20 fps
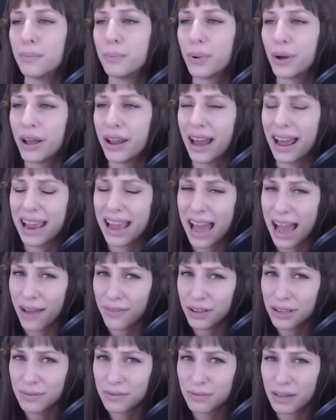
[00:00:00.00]
But I
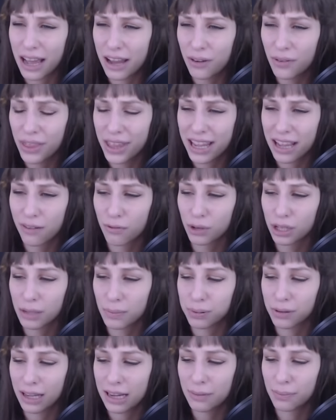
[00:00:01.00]
haven't, I don't think I've really
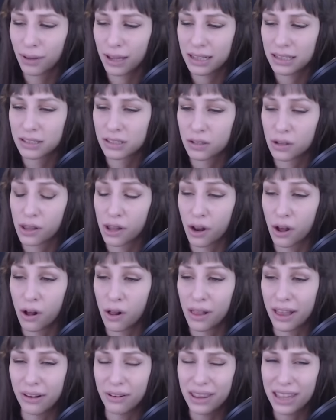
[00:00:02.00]
played Blade and Soul at
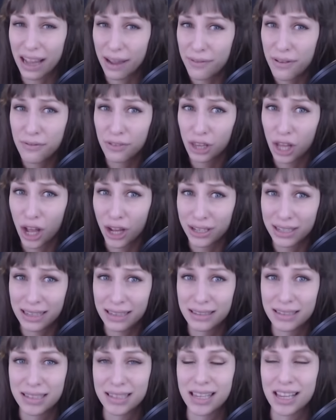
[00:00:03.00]
all. I don't think I've even logged
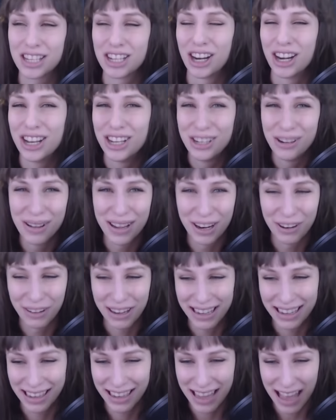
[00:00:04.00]
in since I started doing
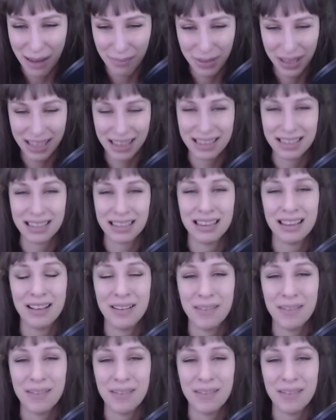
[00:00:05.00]
arena again, because,